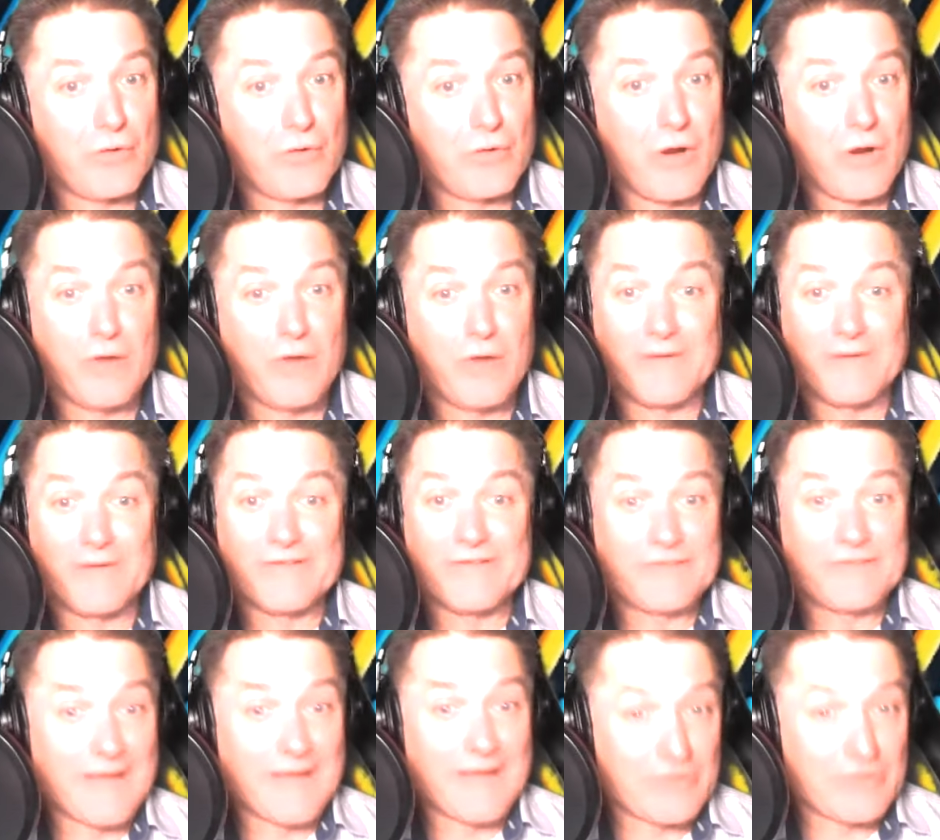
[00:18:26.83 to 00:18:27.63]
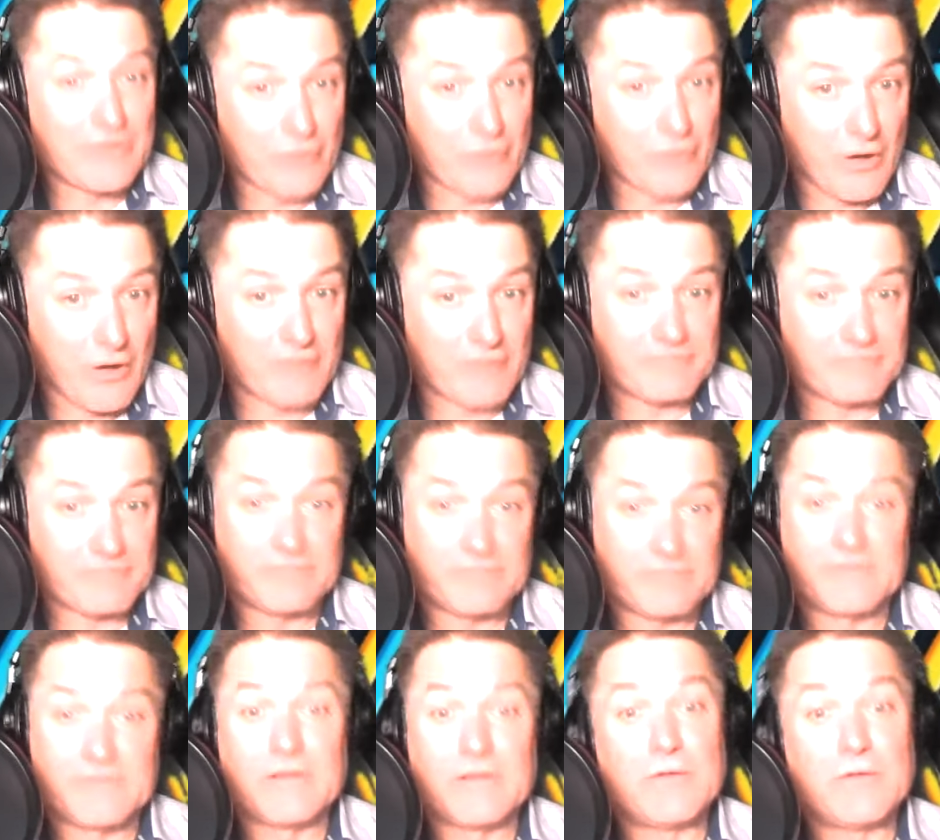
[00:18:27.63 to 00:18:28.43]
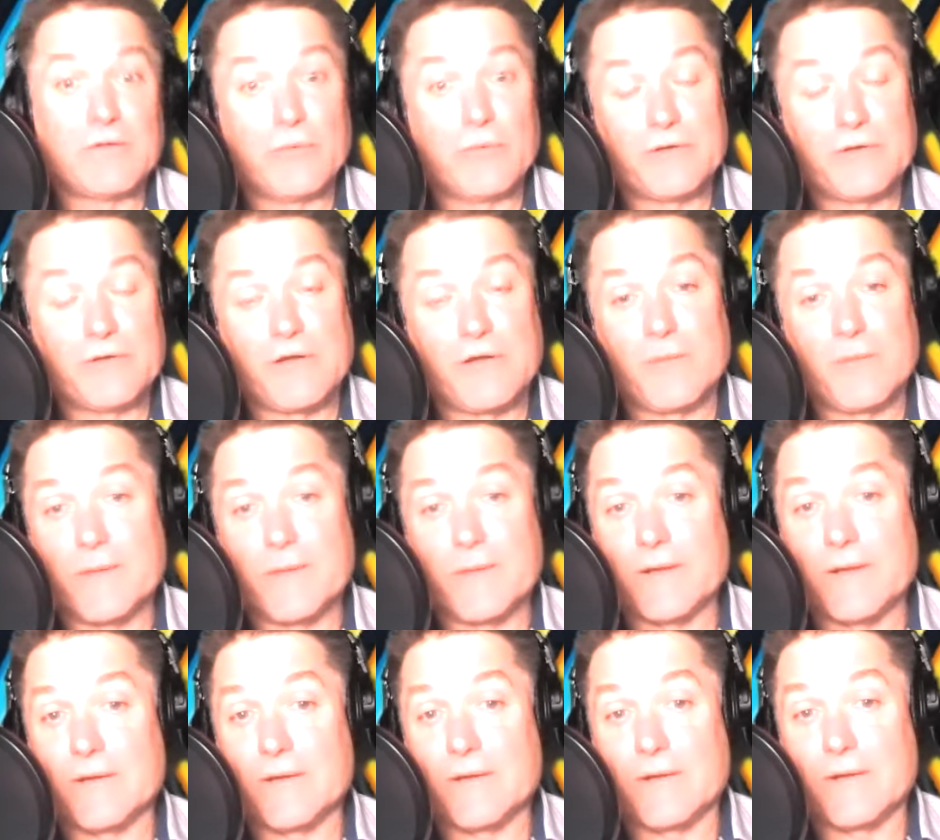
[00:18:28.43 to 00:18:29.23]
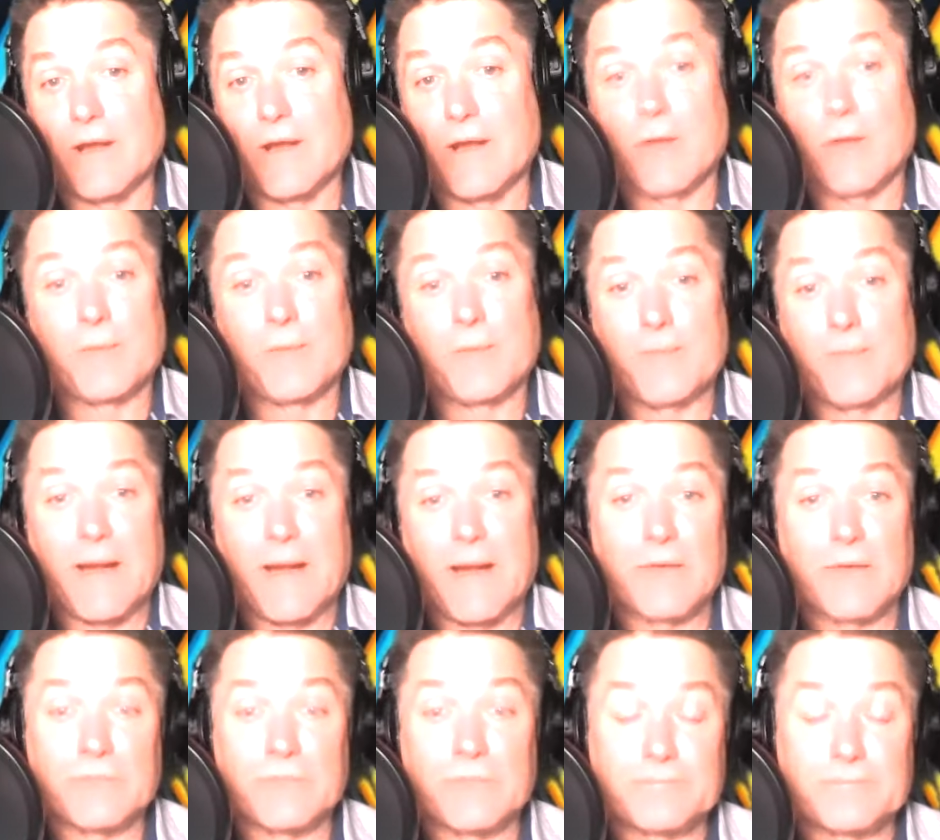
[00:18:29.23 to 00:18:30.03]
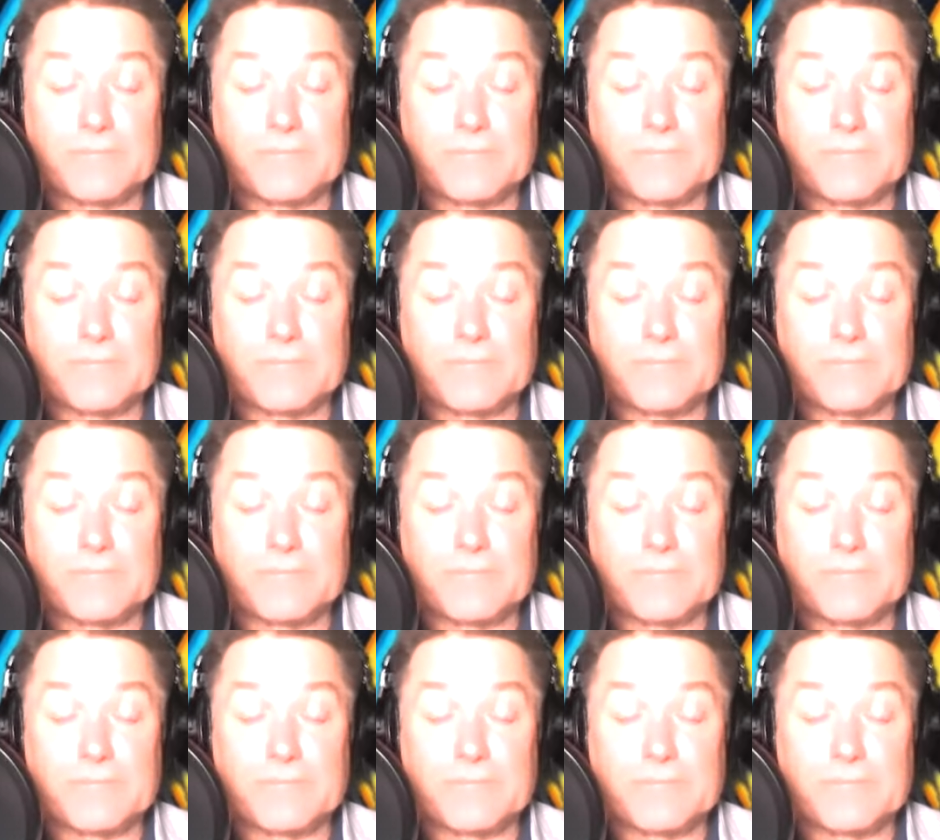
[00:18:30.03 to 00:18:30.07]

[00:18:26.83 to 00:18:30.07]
On his days off, would come in and help him out.